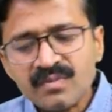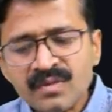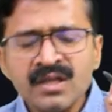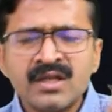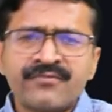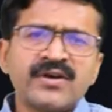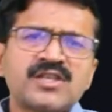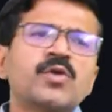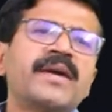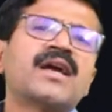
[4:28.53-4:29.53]
The first
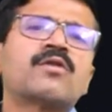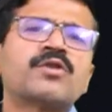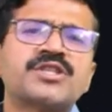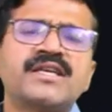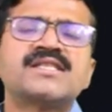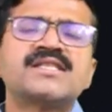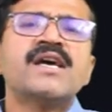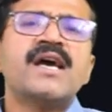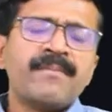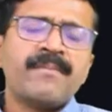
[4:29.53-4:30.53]
numerical question is
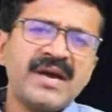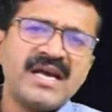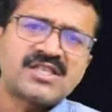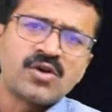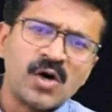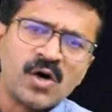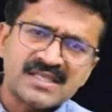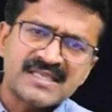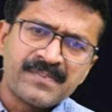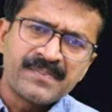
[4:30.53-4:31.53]
based upon
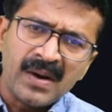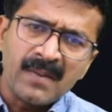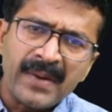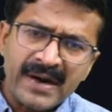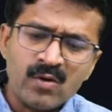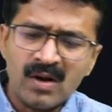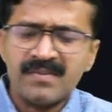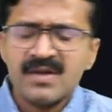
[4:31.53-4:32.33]
simple pendulum.